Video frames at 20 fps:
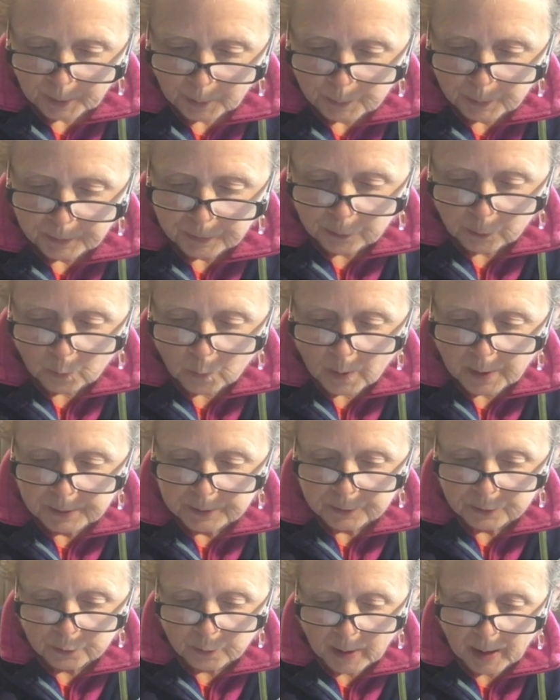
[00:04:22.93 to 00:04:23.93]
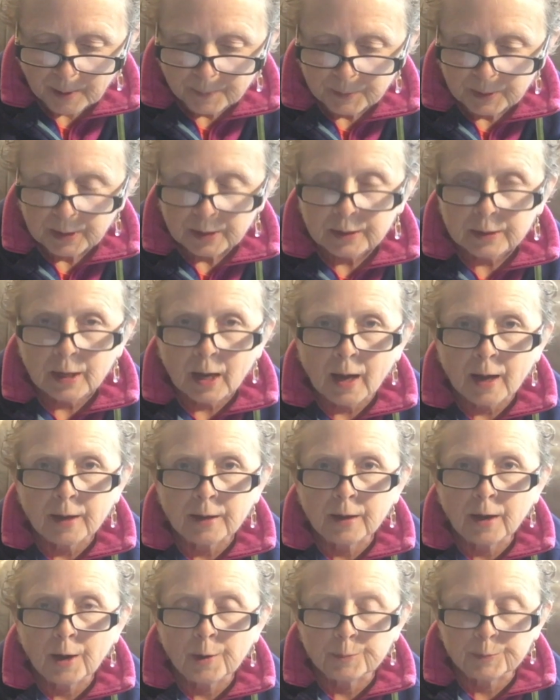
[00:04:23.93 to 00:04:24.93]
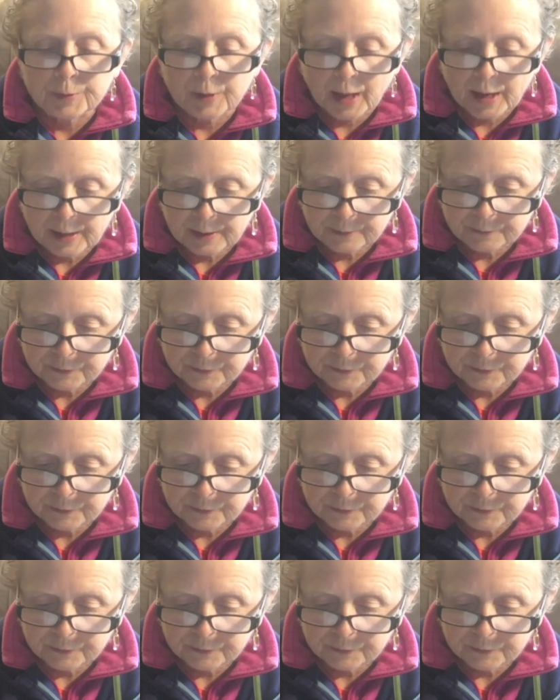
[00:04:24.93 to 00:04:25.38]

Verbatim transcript: but the one Grandma and I are planning